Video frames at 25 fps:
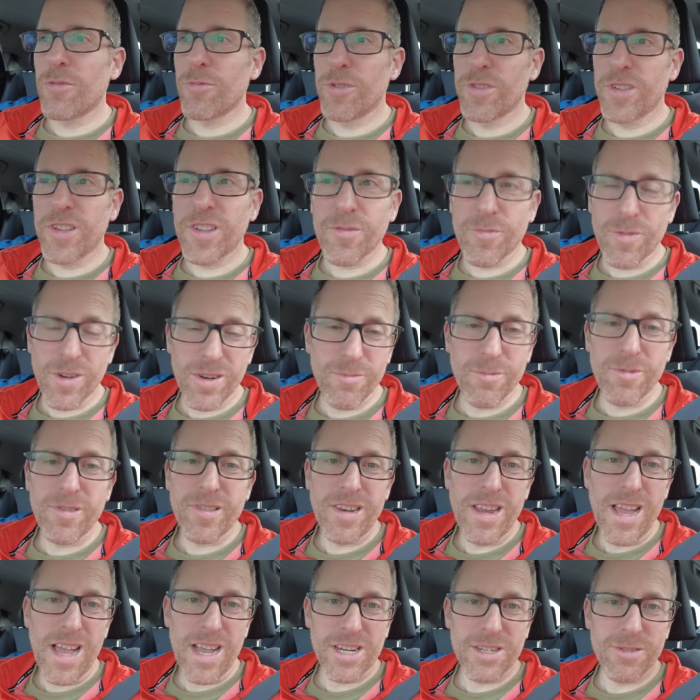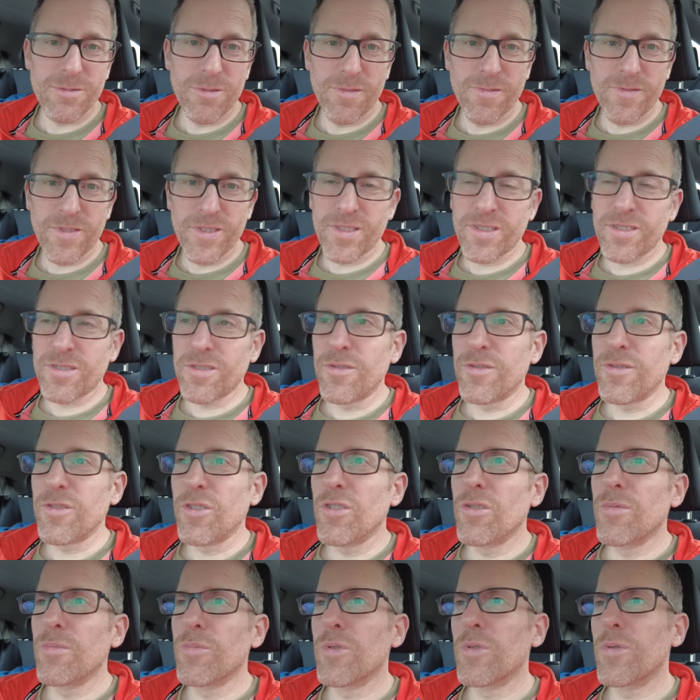Well, this one was an actual physical
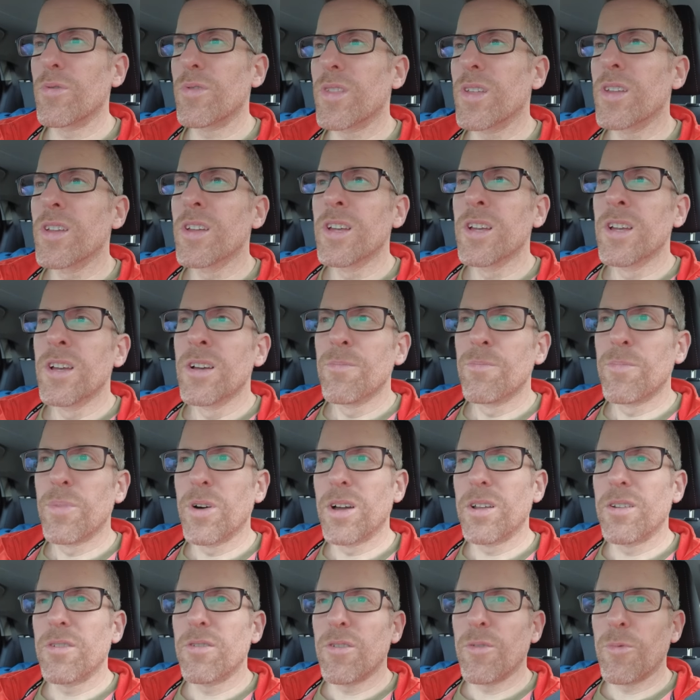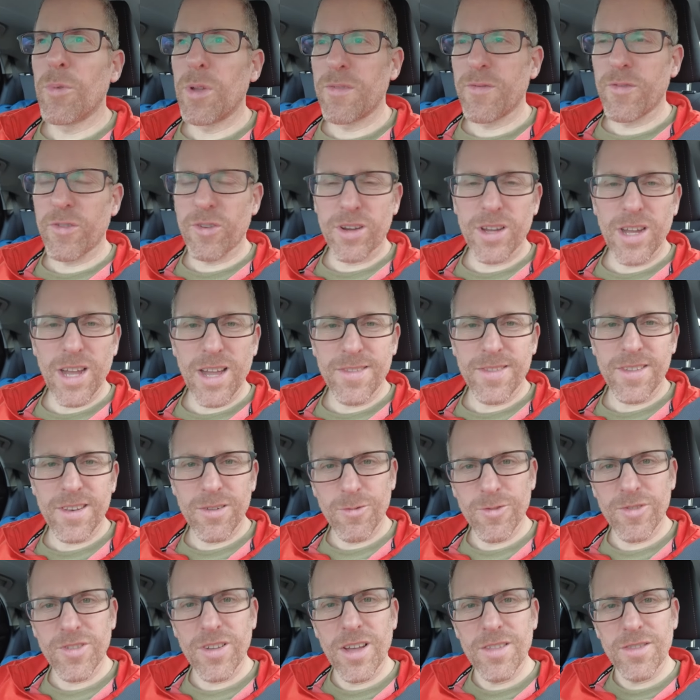toll booth, but we forgot that it
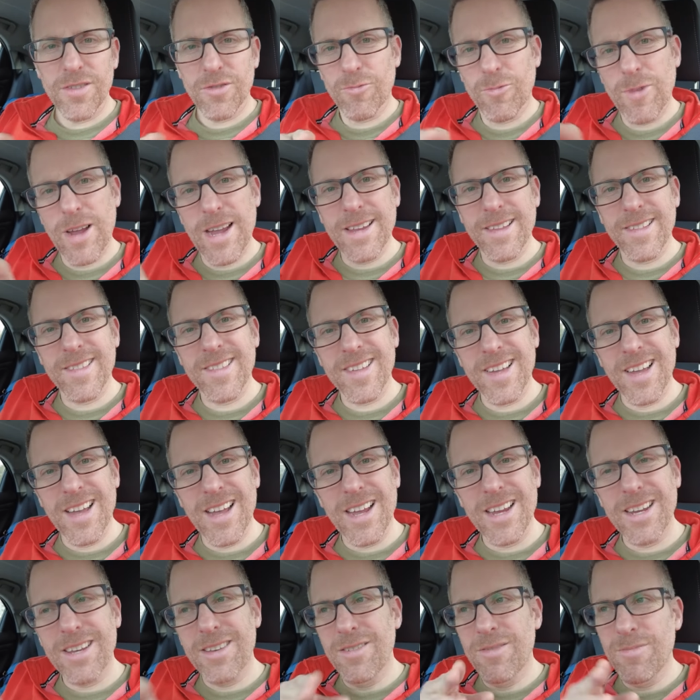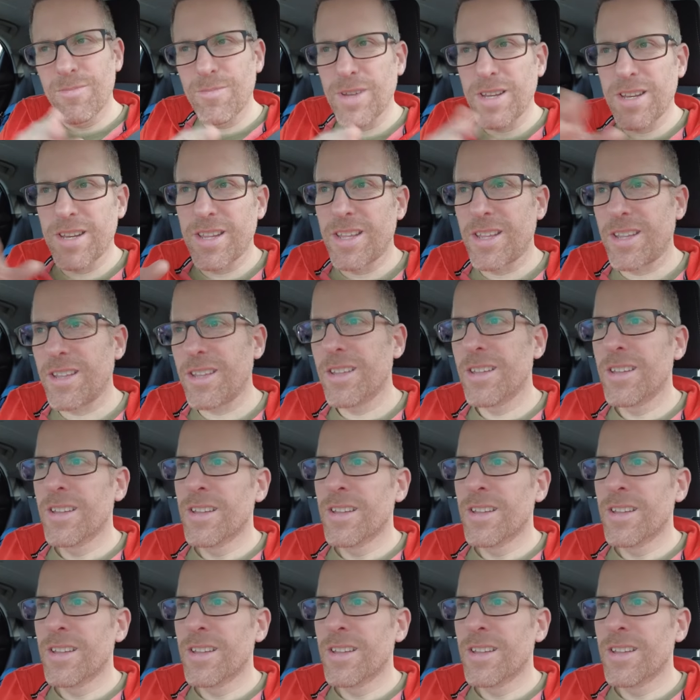was on the right side, meaning